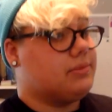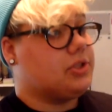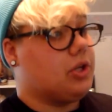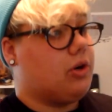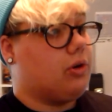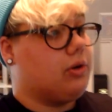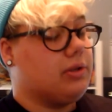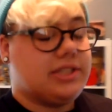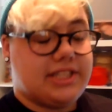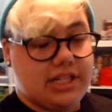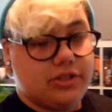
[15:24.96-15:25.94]
So
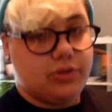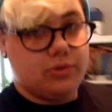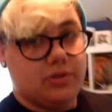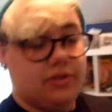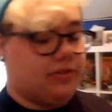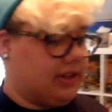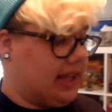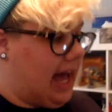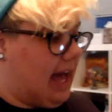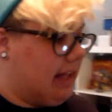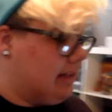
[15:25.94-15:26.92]
stay tuned for
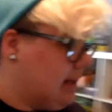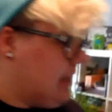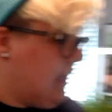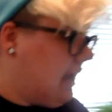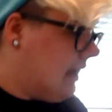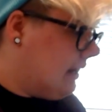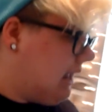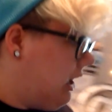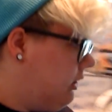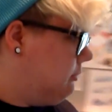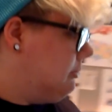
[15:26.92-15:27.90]
that, and I will